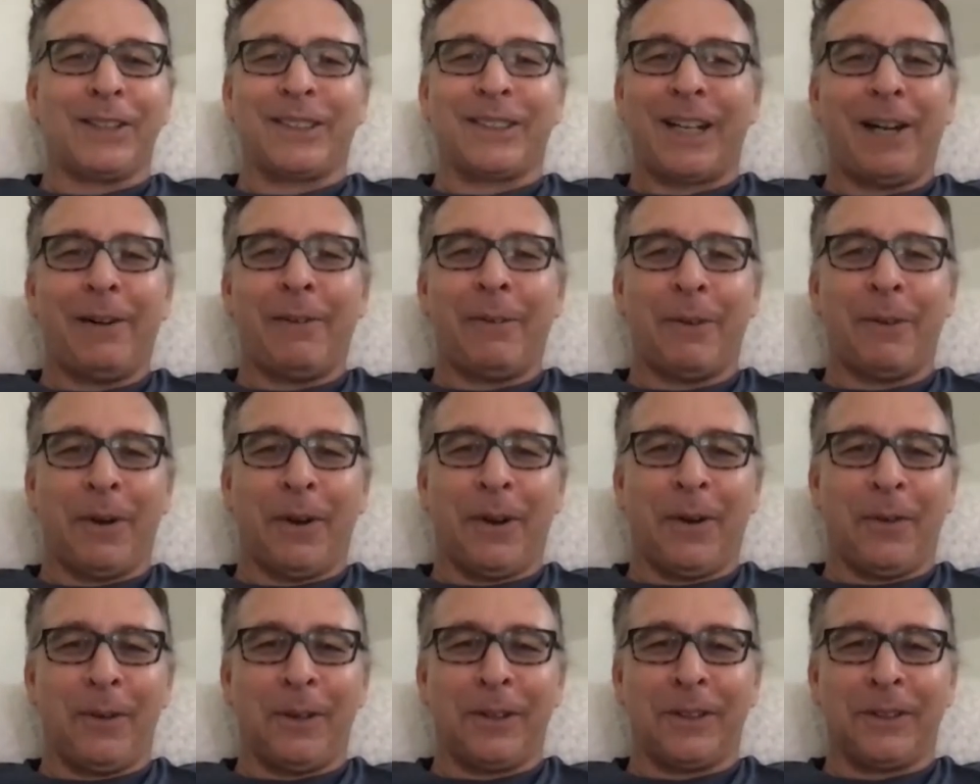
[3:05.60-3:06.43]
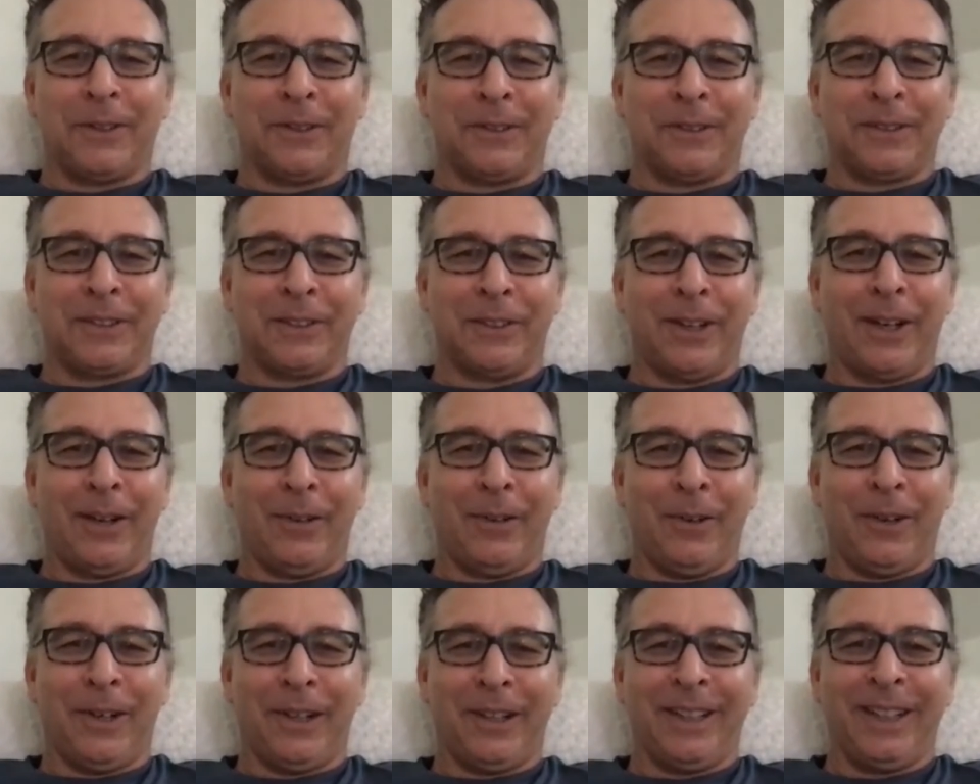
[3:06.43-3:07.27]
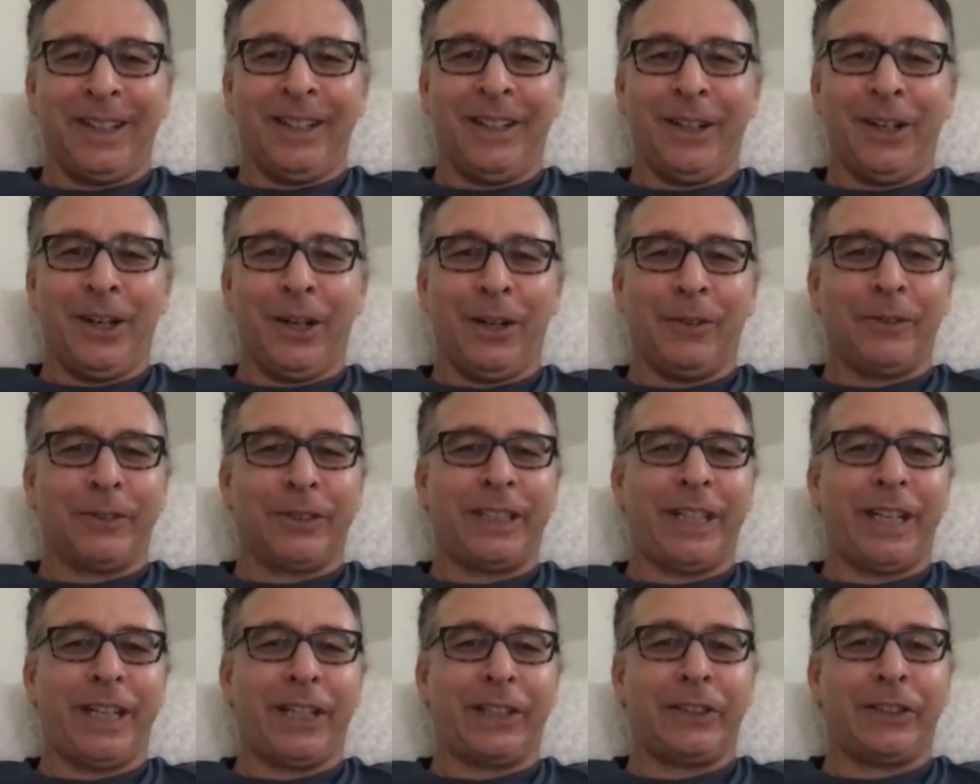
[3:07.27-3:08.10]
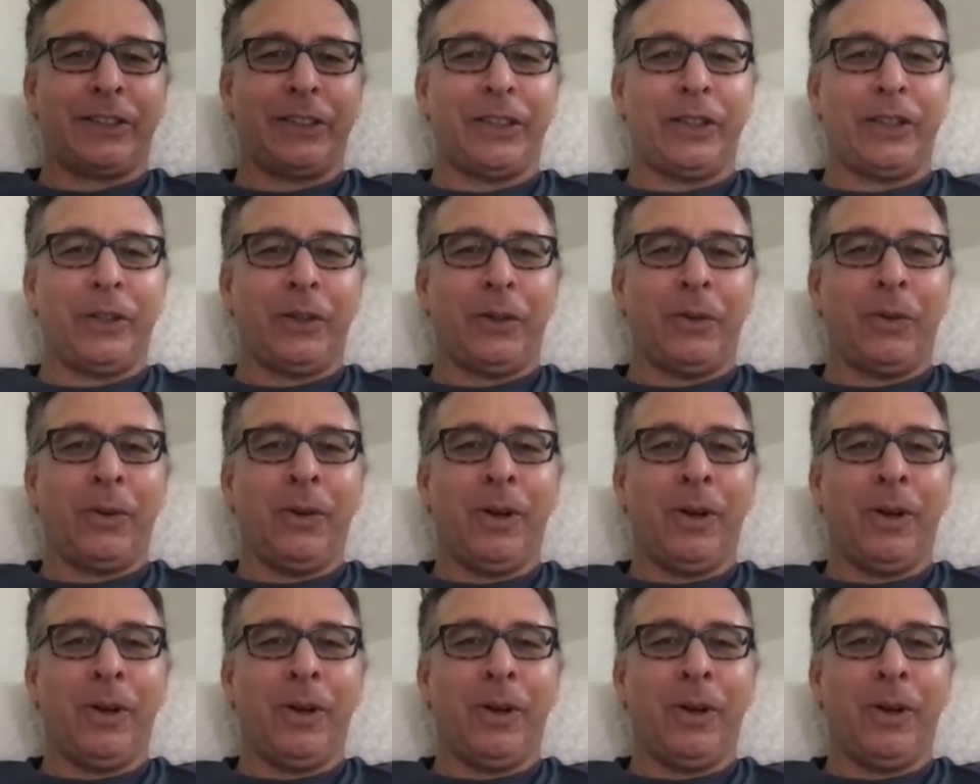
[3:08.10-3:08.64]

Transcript: never know which one's the right one, of CSU,